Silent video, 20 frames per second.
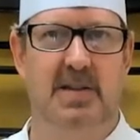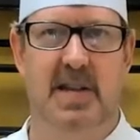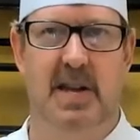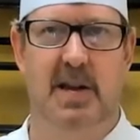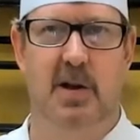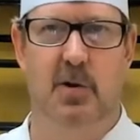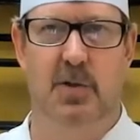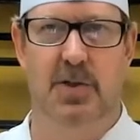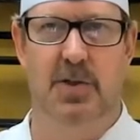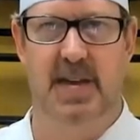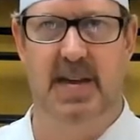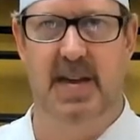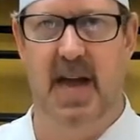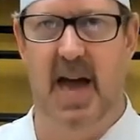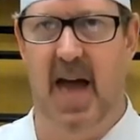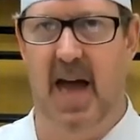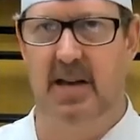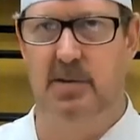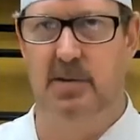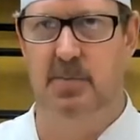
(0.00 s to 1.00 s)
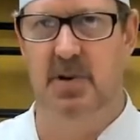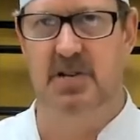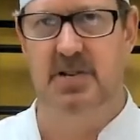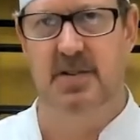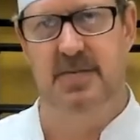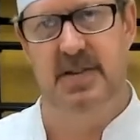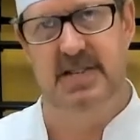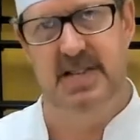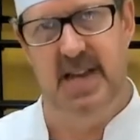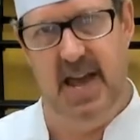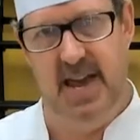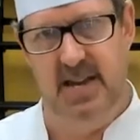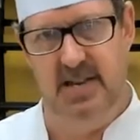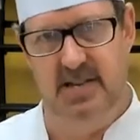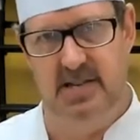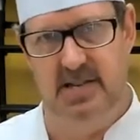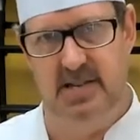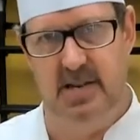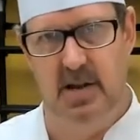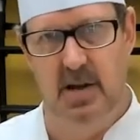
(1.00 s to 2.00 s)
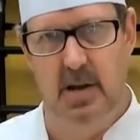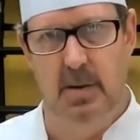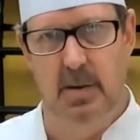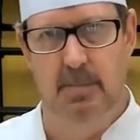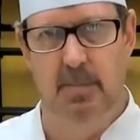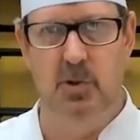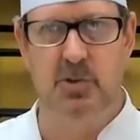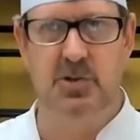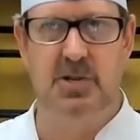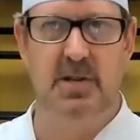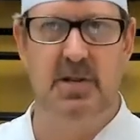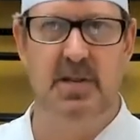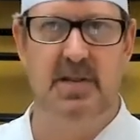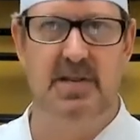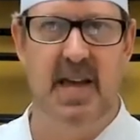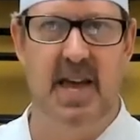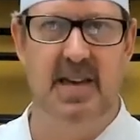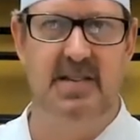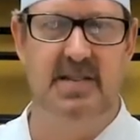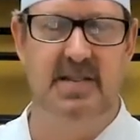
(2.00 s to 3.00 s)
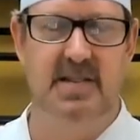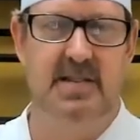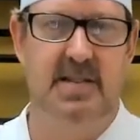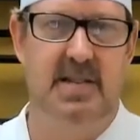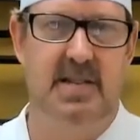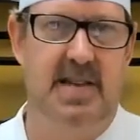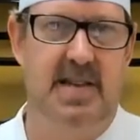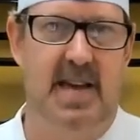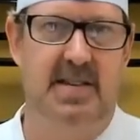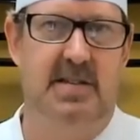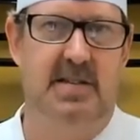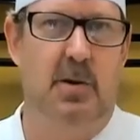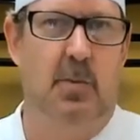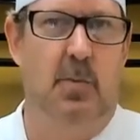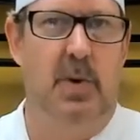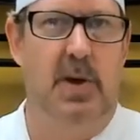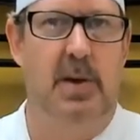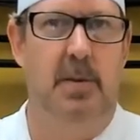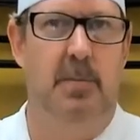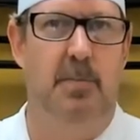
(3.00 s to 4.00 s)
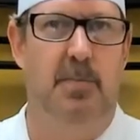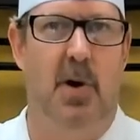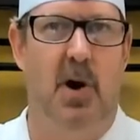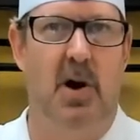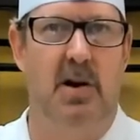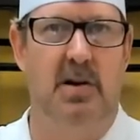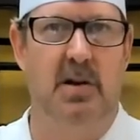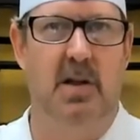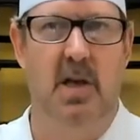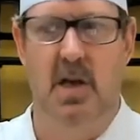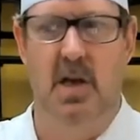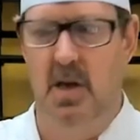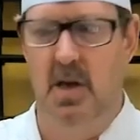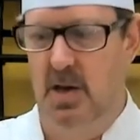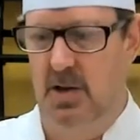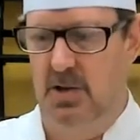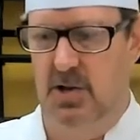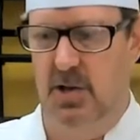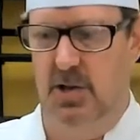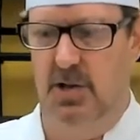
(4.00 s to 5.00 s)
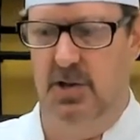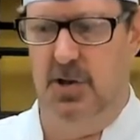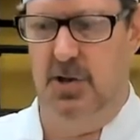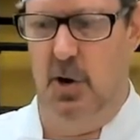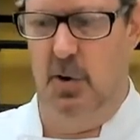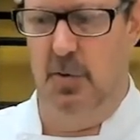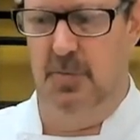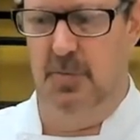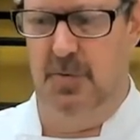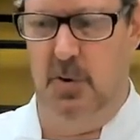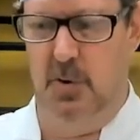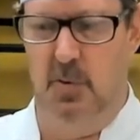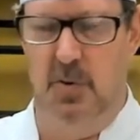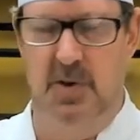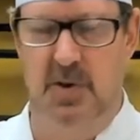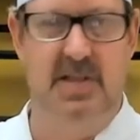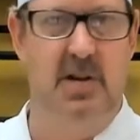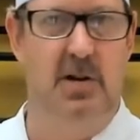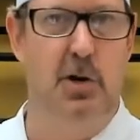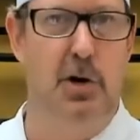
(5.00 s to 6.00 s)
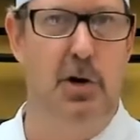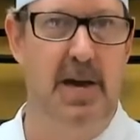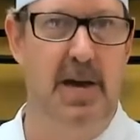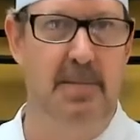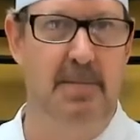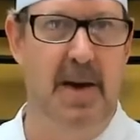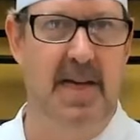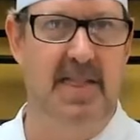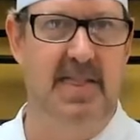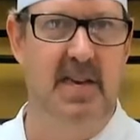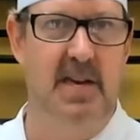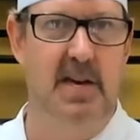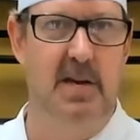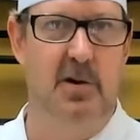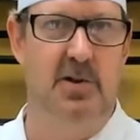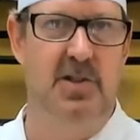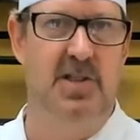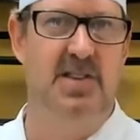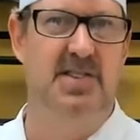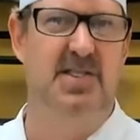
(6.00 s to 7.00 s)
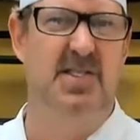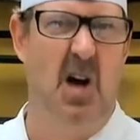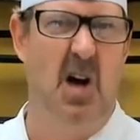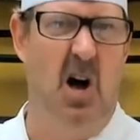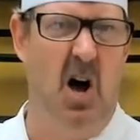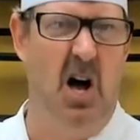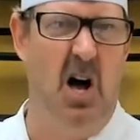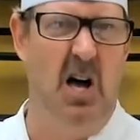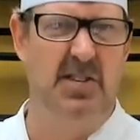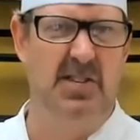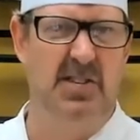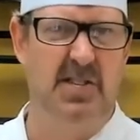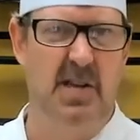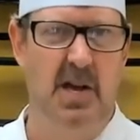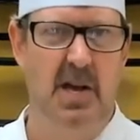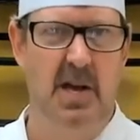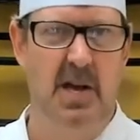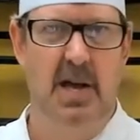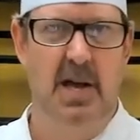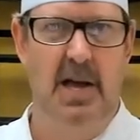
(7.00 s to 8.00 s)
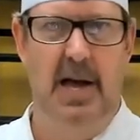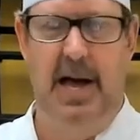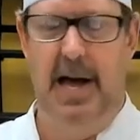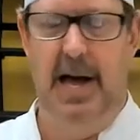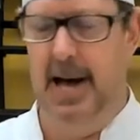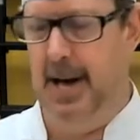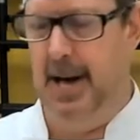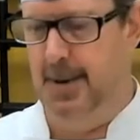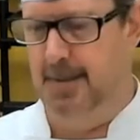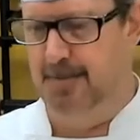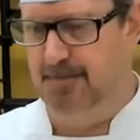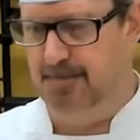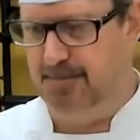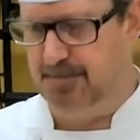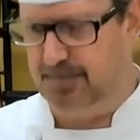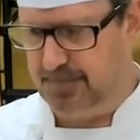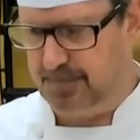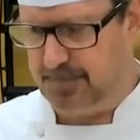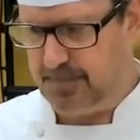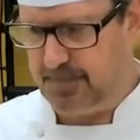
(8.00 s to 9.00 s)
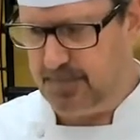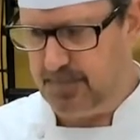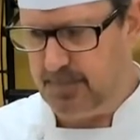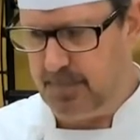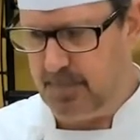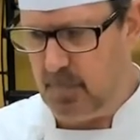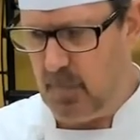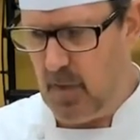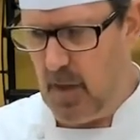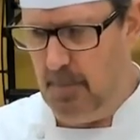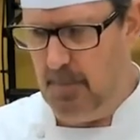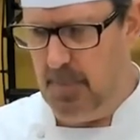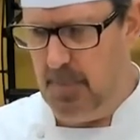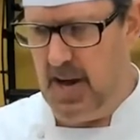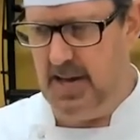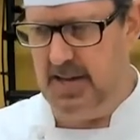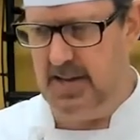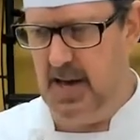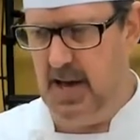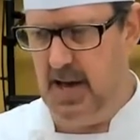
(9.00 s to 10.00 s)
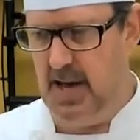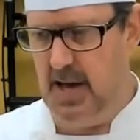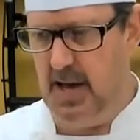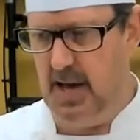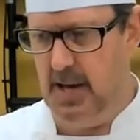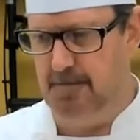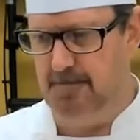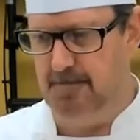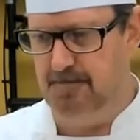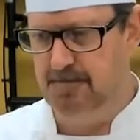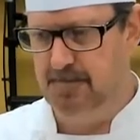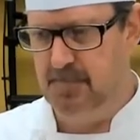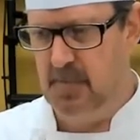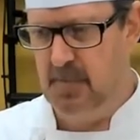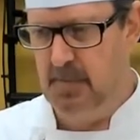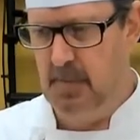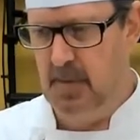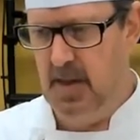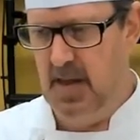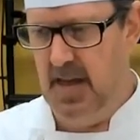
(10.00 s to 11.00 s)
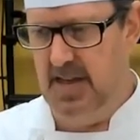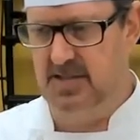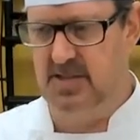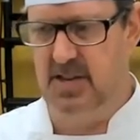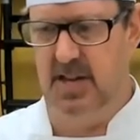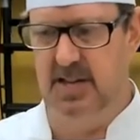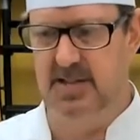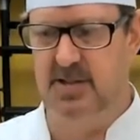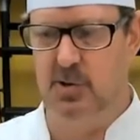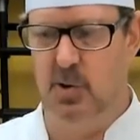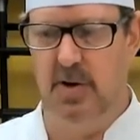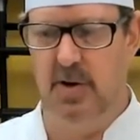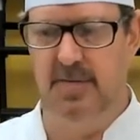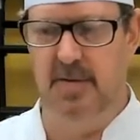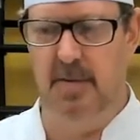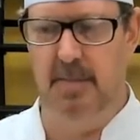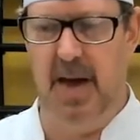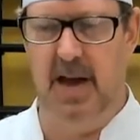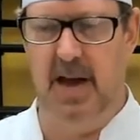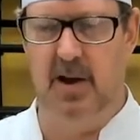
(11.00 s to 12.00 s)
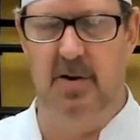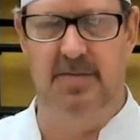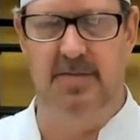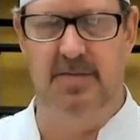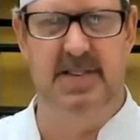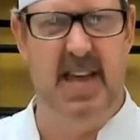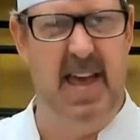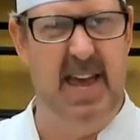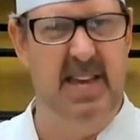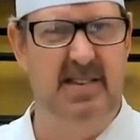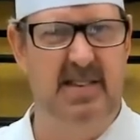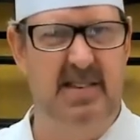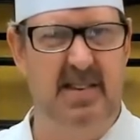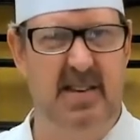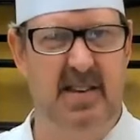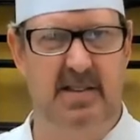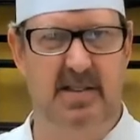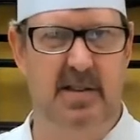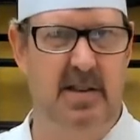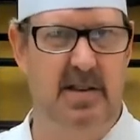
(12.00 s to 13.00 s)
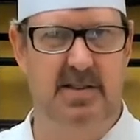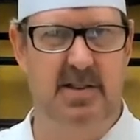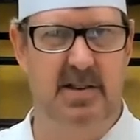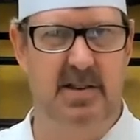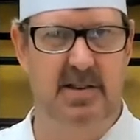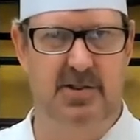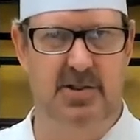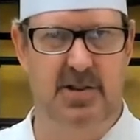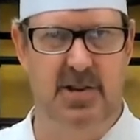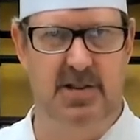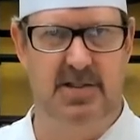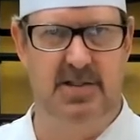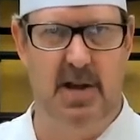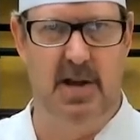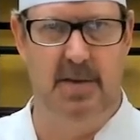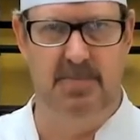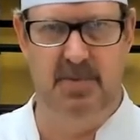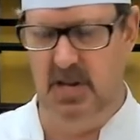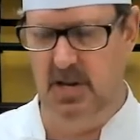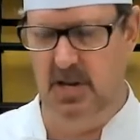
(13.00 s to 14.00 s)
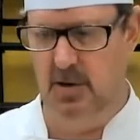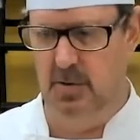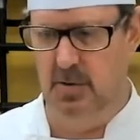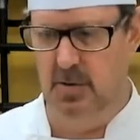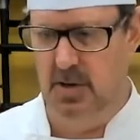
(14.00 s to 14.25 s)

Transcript: don't think it has much of a taste. Most of the taste is the taste that we impart to the tofu with the cooking method or the sauce. But it's sort of a matter of taste. It's just up to you.